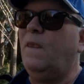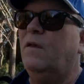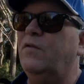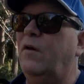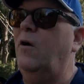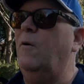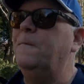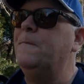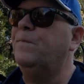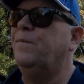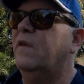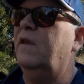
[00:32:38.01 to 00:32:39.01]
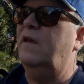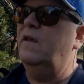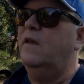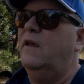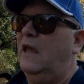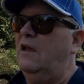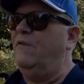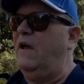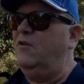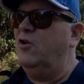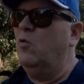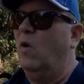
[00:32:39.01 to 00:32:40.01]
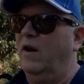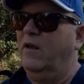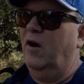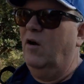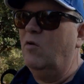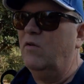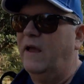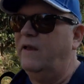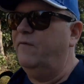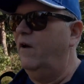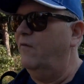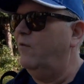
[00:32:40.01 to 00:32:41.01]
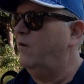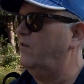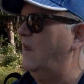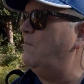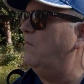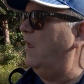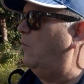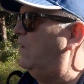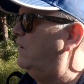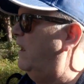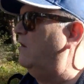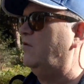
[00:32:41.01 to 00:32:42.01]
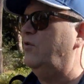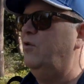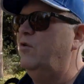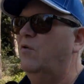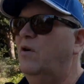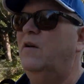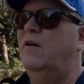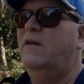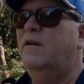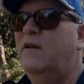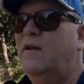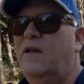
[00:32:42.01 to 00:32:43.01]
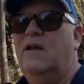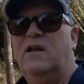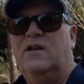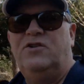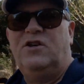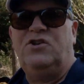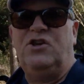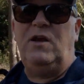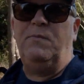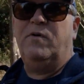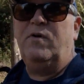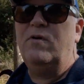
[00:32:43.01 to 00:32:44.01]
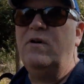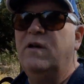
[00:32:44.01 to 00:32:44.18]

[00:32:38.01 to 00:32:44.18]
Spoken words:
So if I do want to go, like for example, I went out to Chichibu,